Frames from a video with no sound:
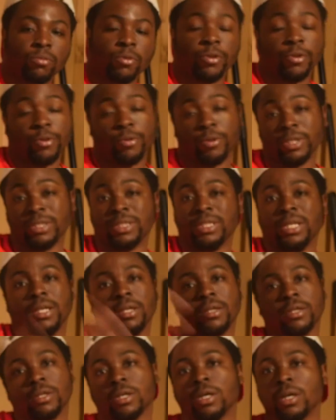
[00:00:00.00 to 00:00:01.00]
whether you want to
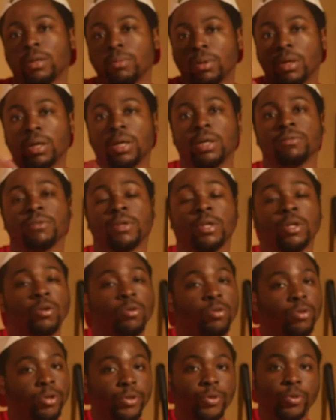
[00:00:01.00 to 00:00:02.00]
take the pump off
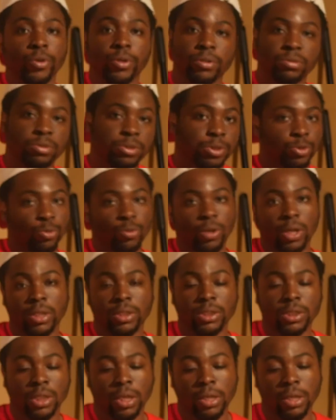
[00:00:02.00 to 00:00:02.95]
or do it just while it's